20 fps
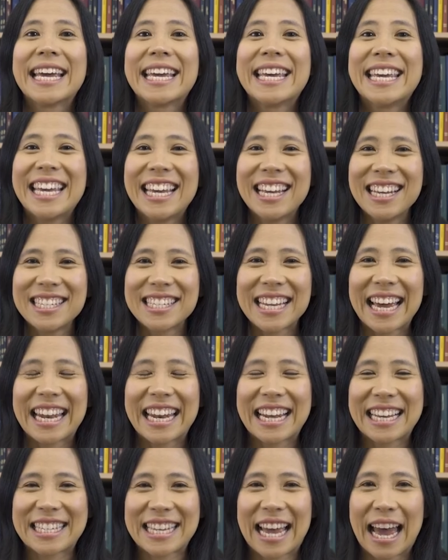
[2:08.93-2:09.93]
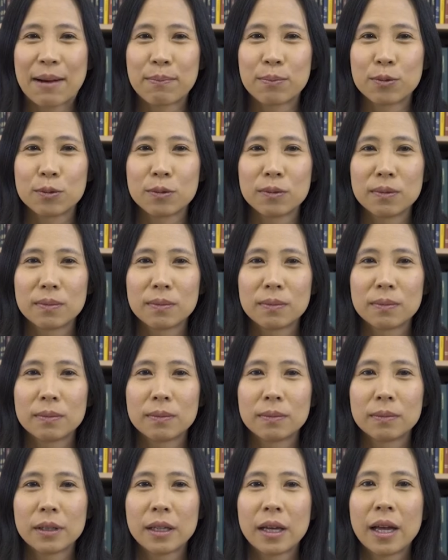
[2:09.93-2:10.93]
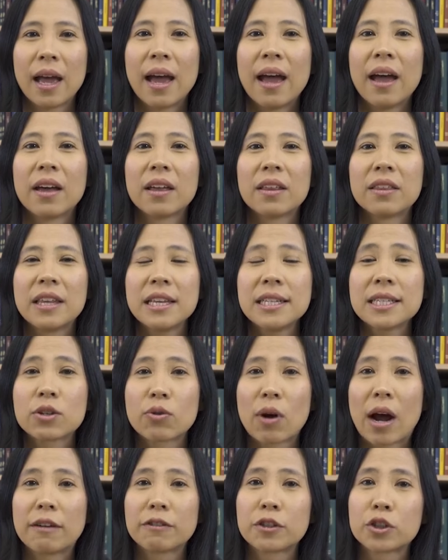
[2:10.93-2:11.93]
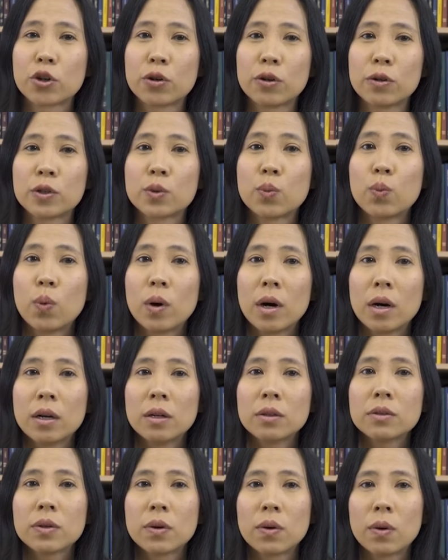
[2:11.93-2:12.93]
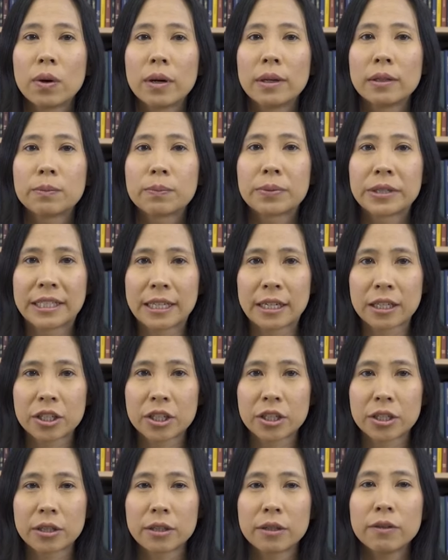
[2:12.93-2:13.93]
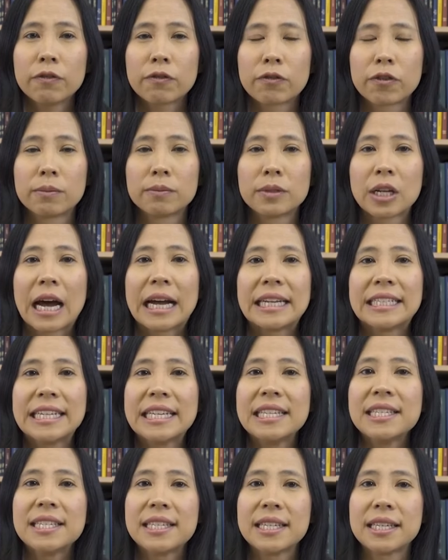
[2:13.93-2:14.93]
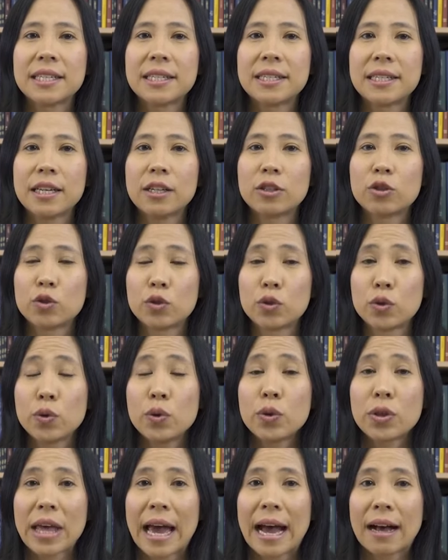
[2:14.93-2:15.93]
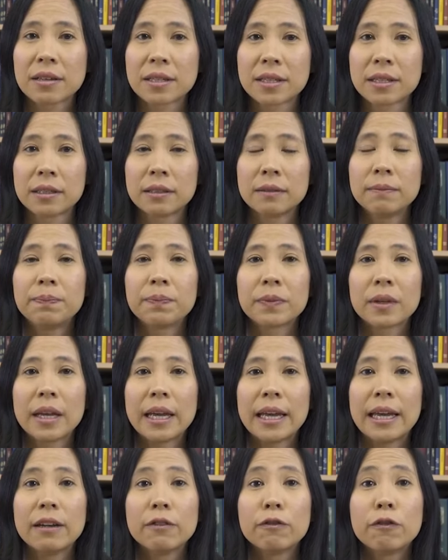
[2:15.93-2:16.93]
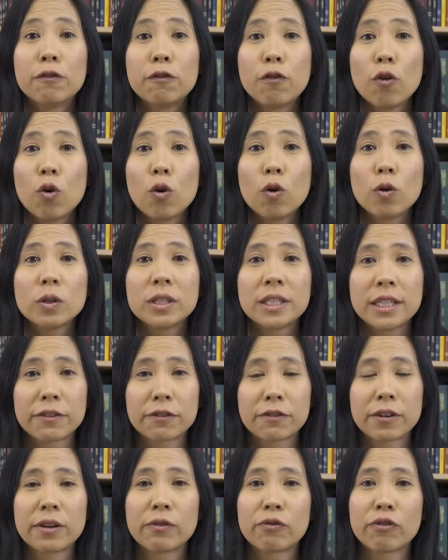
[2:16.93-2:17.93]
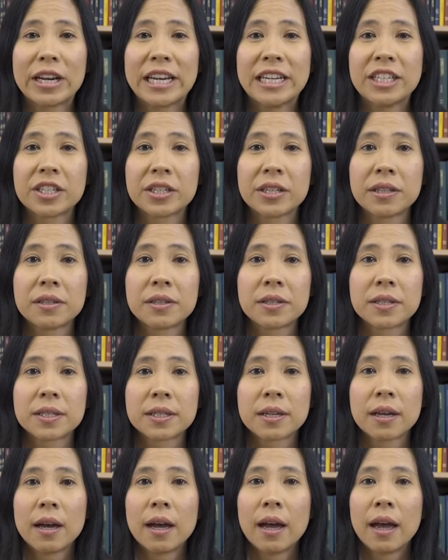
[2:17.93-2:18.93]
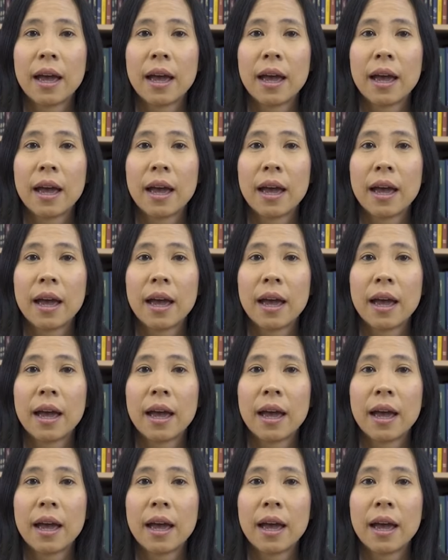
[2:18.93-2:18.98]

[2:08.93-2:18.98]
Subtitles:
Here's an example. This graph shows world oil production from 1960 to 2000 in 4 different regions.